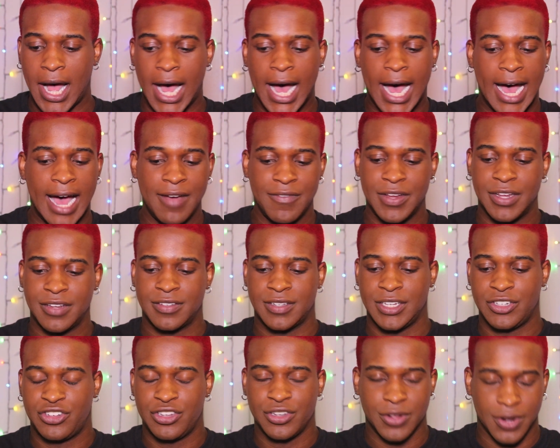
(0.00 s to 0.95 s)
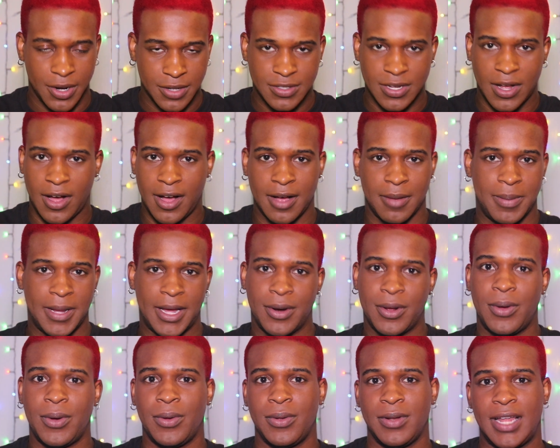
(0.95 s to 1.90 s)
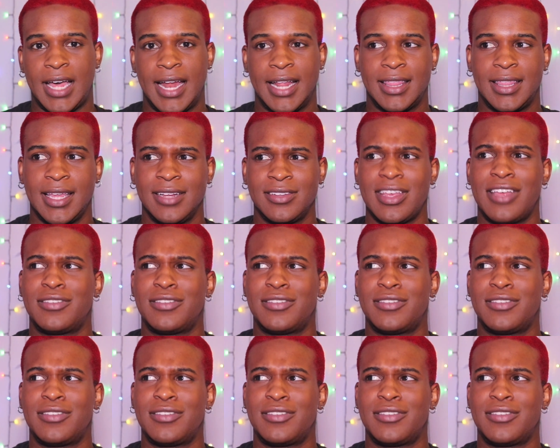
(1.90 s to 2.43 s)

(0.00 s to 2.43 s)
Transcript: obviously she's gonna talk about a whole lot of things,